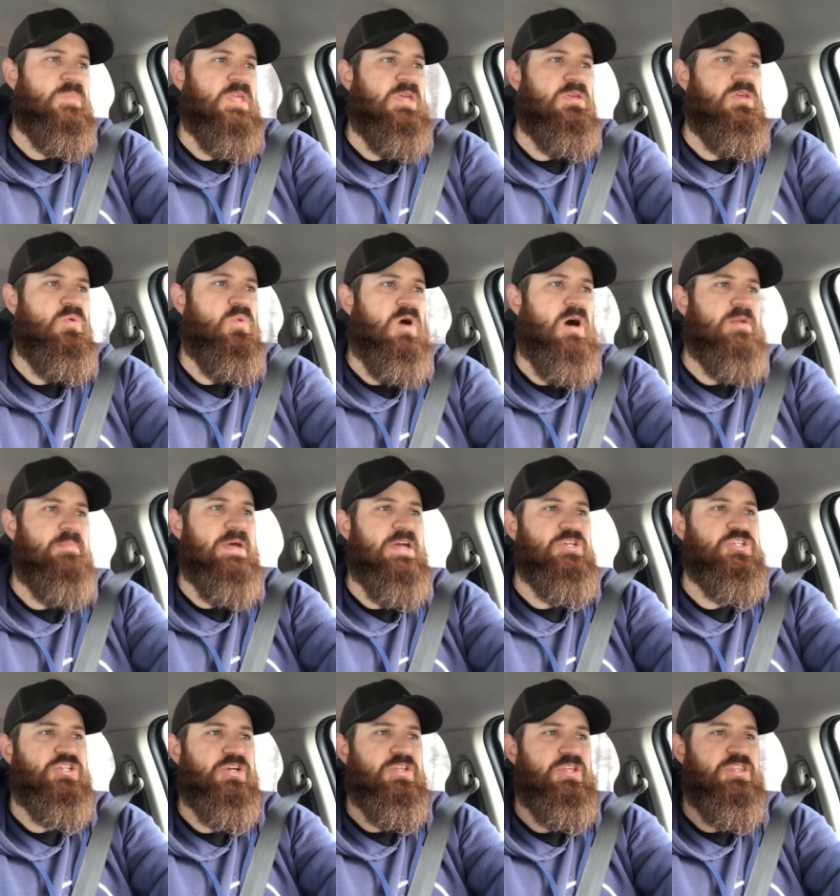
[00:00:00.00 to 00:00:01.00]
You want to
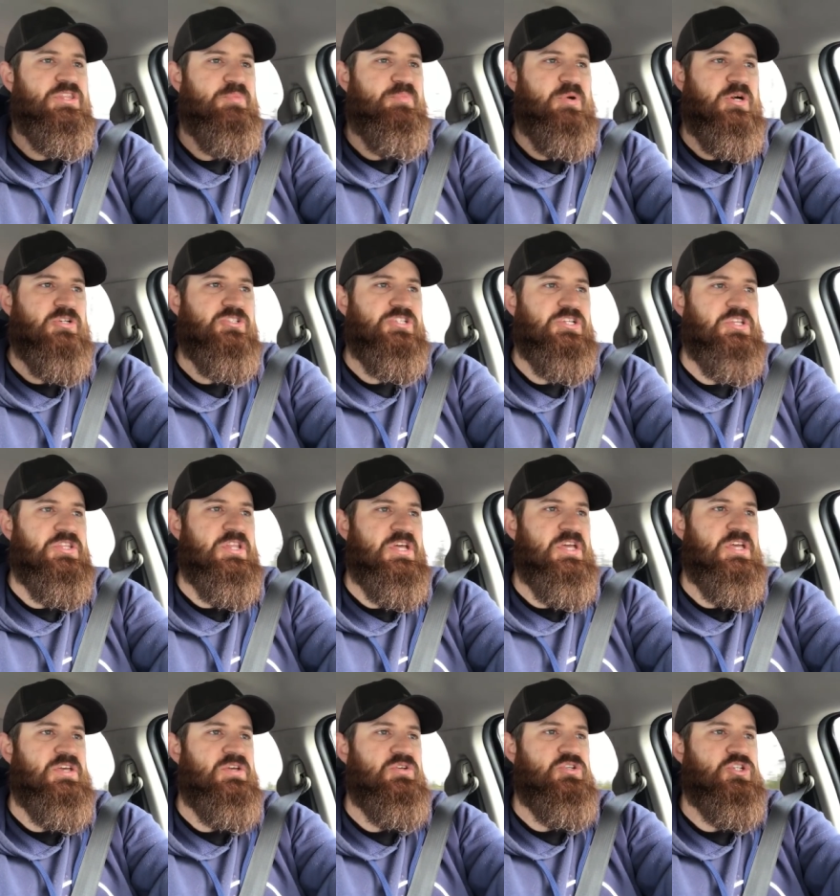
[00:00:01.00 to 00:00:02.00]
make sure that the person
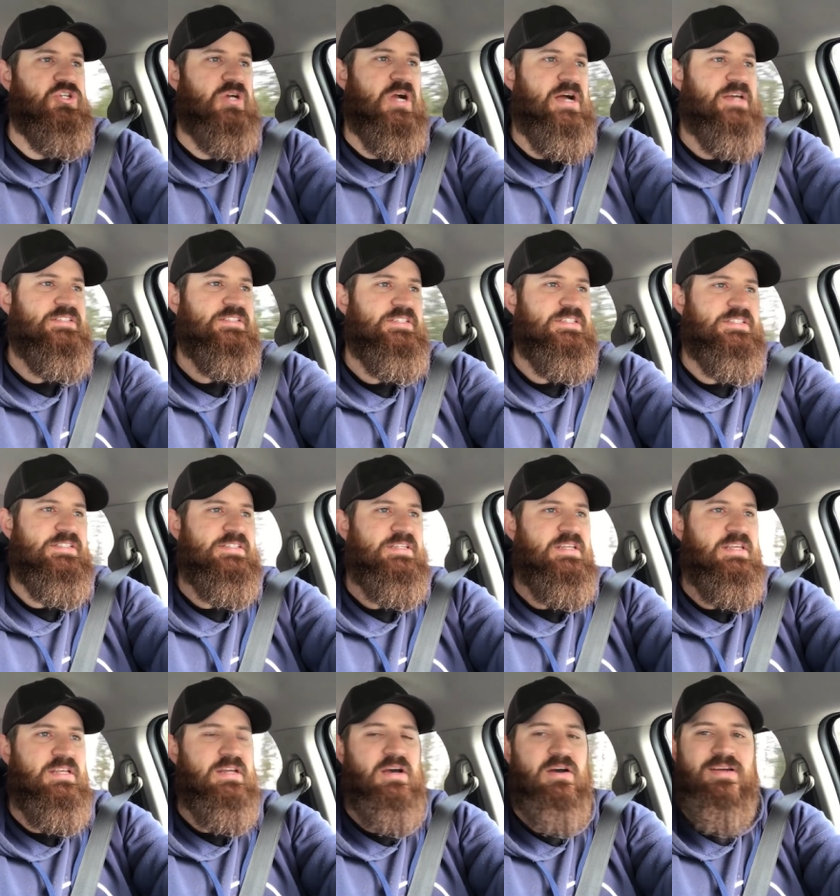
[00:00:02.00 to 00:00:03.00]
that you trust is,
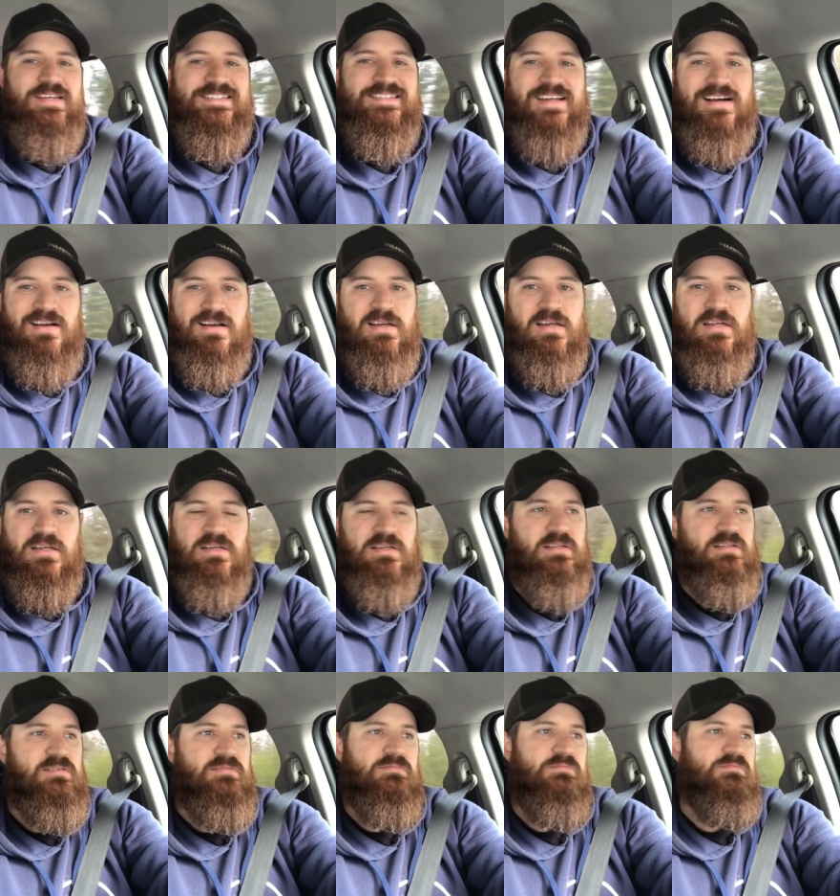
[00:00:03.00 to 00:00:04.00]
you know, is not
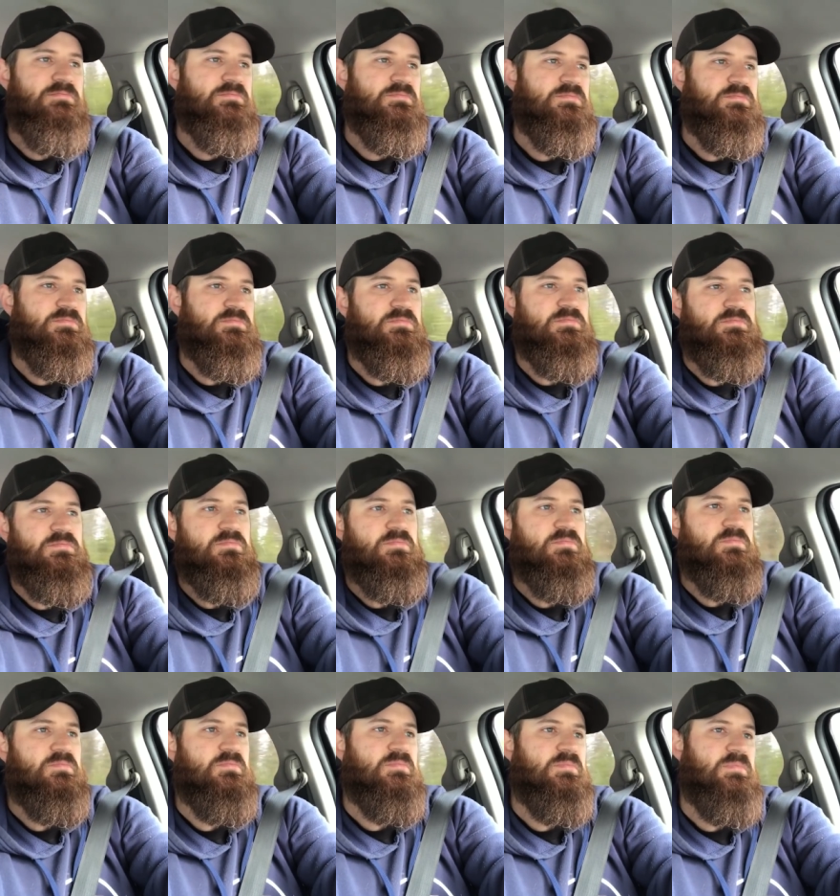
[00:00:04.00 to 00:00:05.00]
gonna
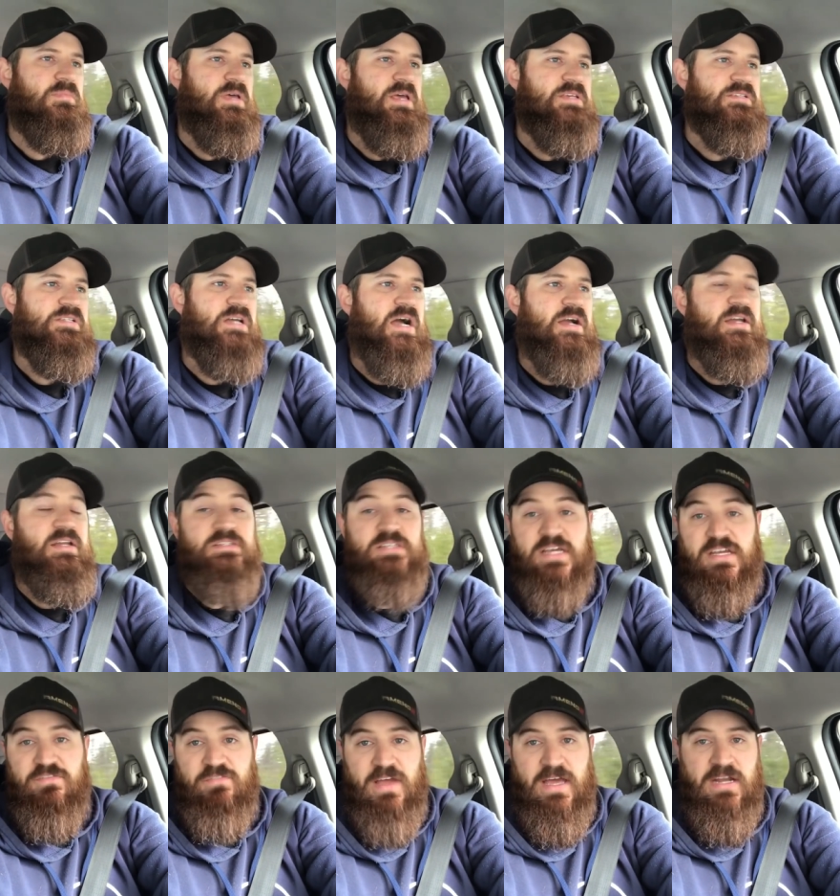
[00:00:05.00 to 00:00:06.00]

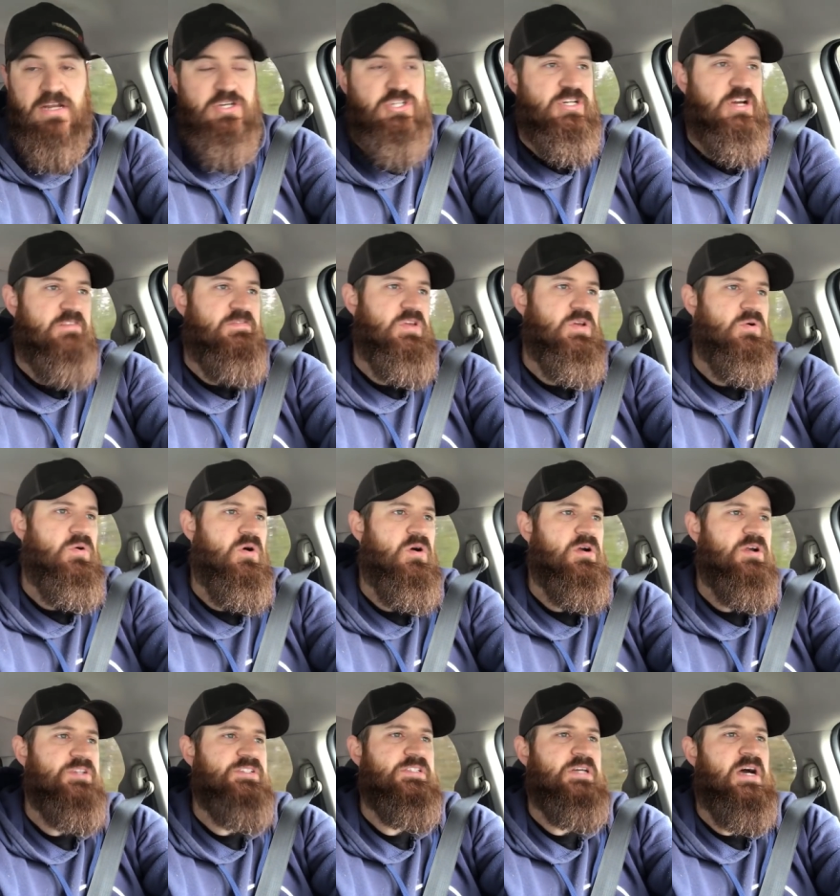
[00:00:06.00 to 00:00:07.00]
take advantage of you,
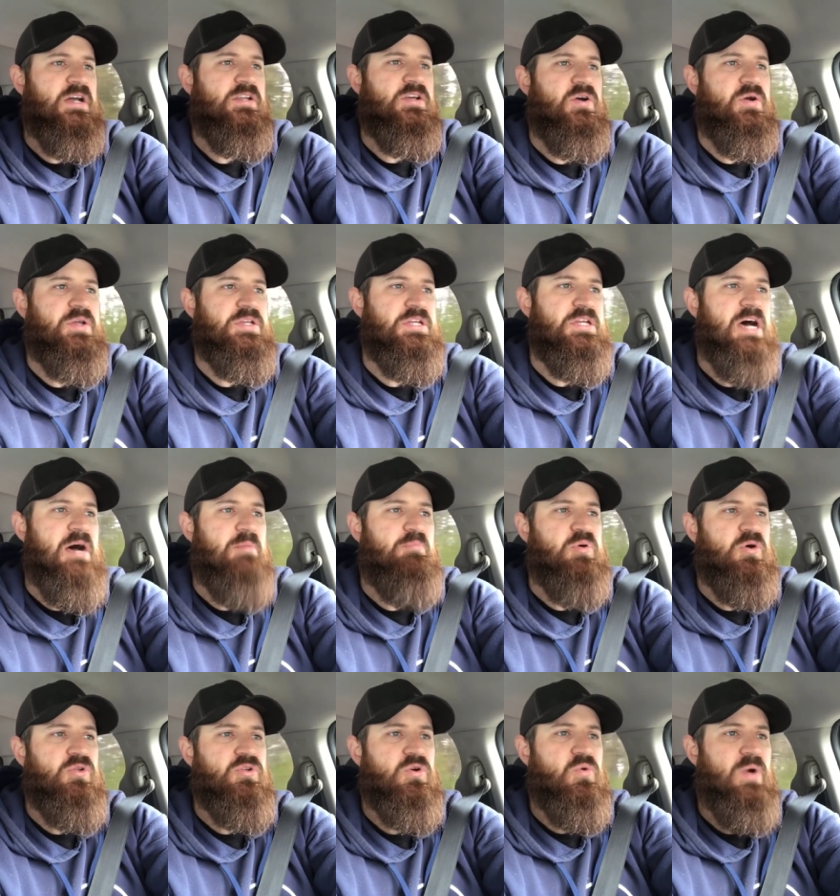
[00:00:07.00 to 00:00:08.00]
or is not going to not
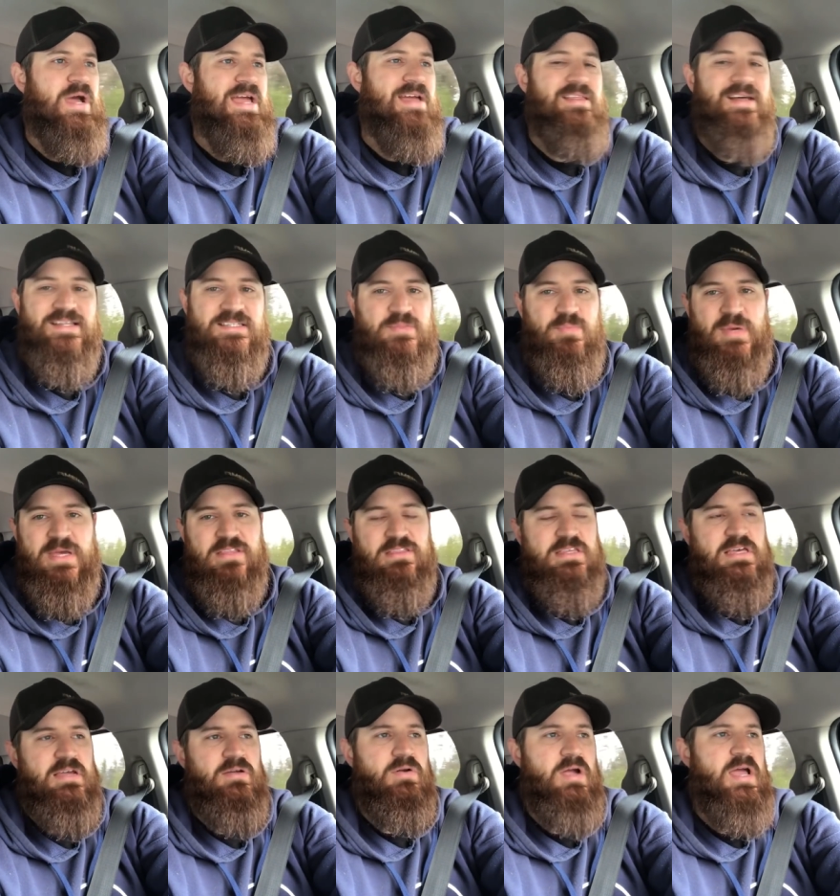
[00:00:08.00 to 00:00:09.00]
pull their weight. That's a big
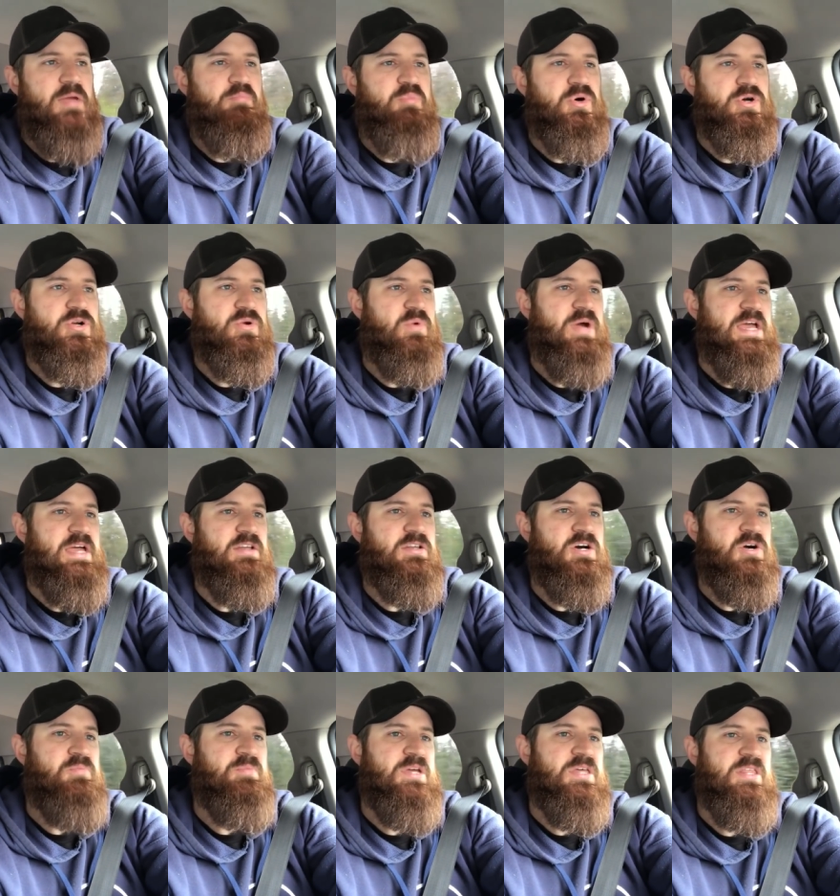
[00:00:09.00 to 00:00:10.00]
thing, right? Pull your weight.
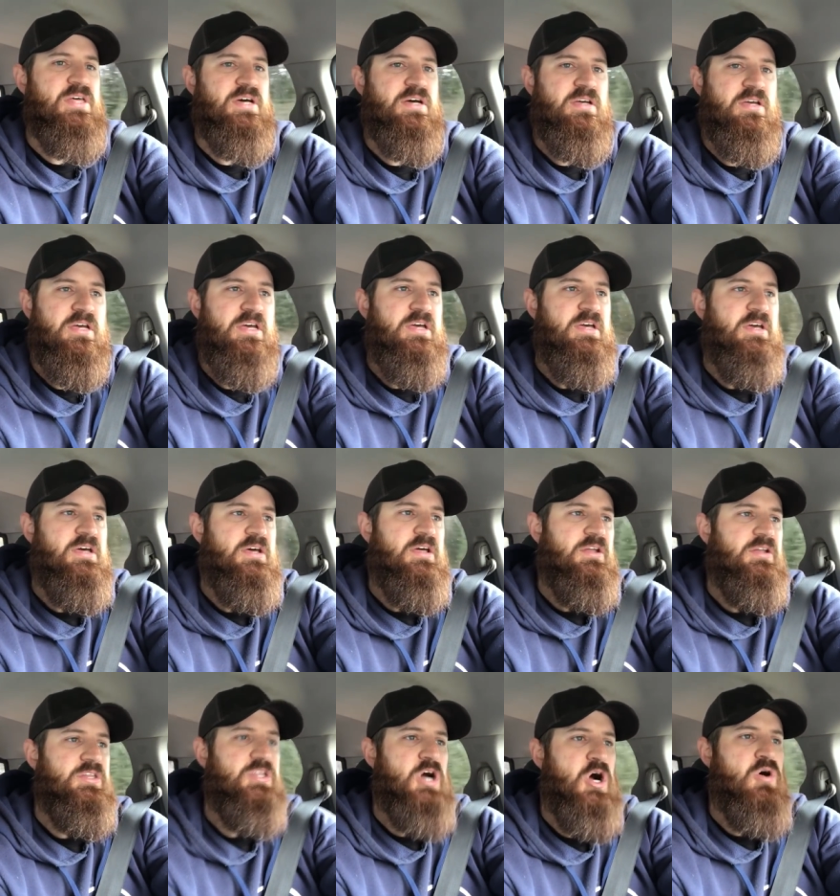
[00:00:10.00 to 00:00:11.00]
Don't be
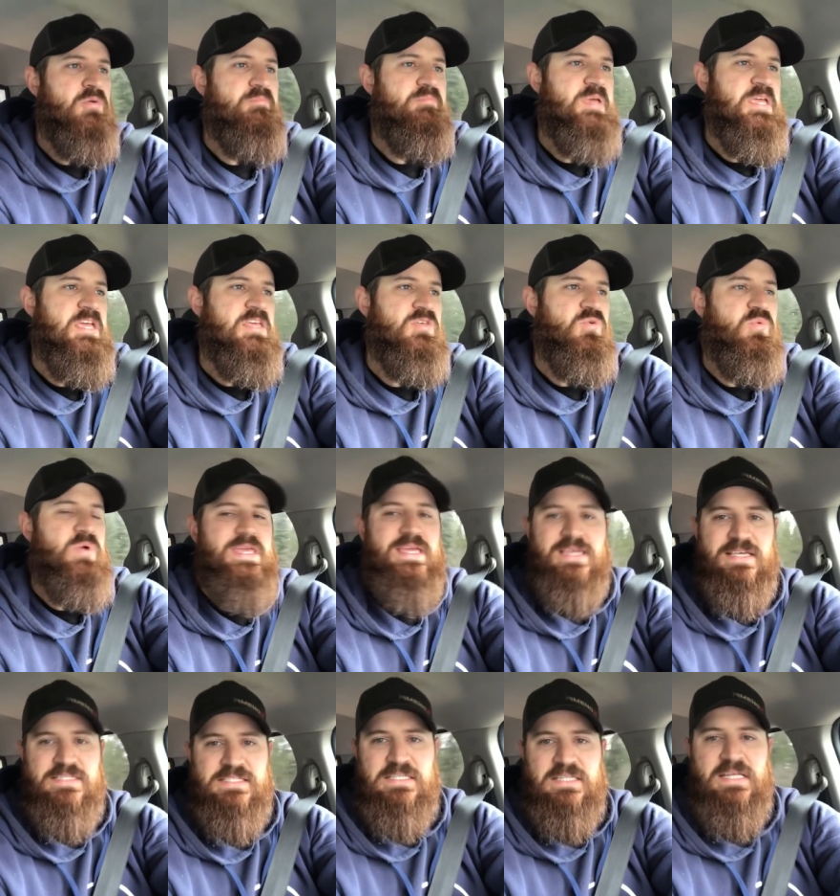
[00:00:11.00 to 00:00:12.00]
the
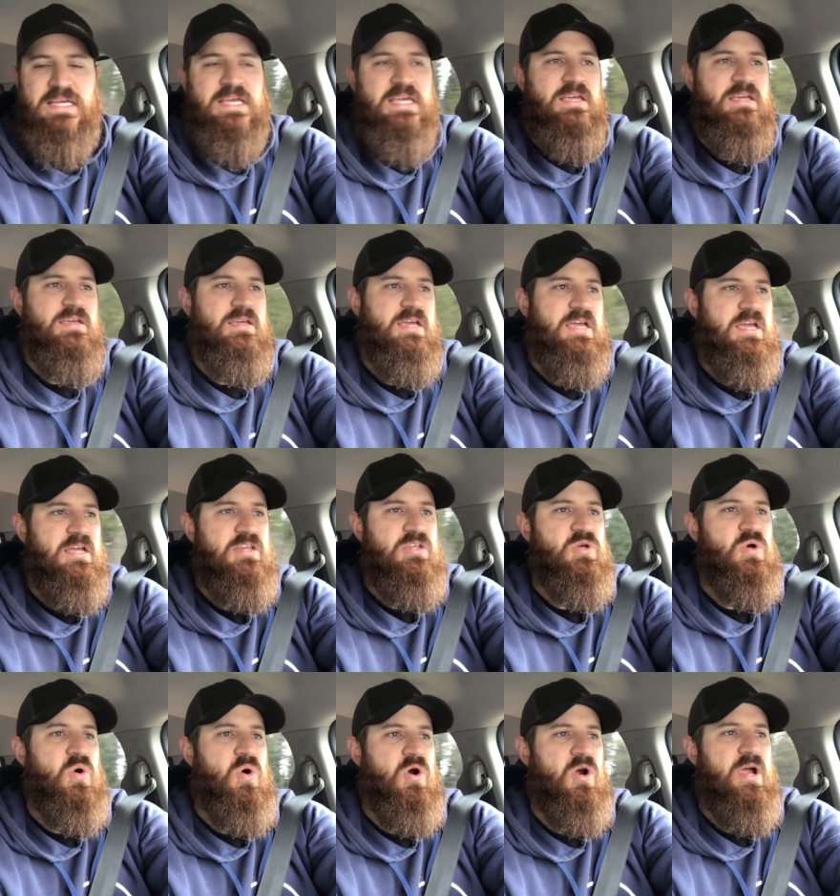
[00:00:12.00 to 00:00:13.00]
weakest link in
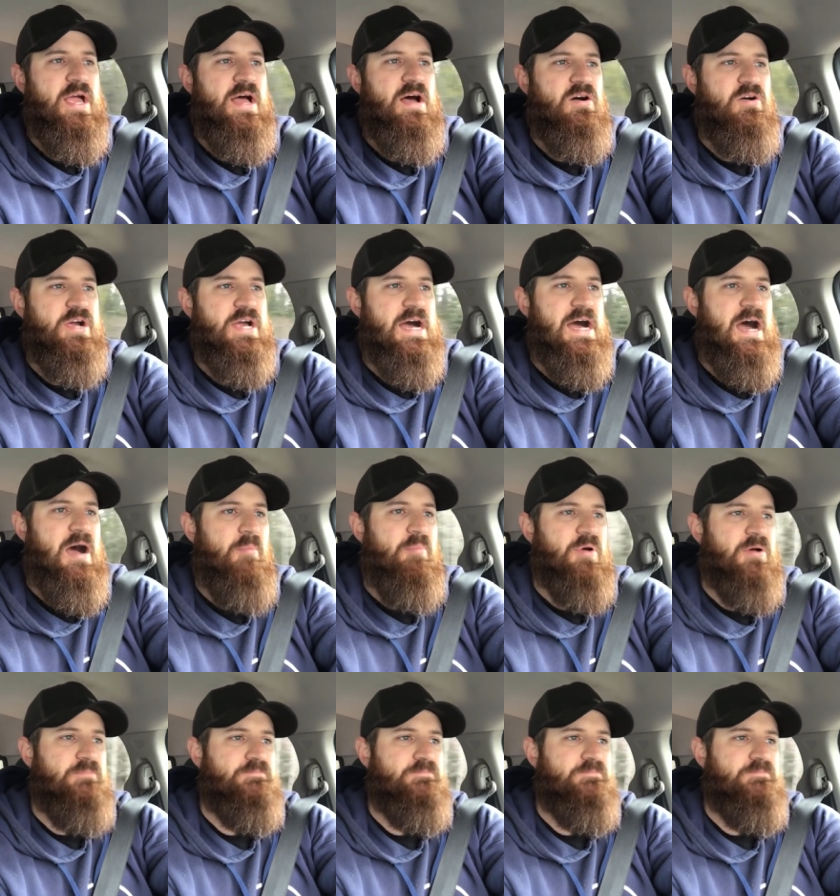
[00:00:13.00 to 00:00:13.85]
your LGOP.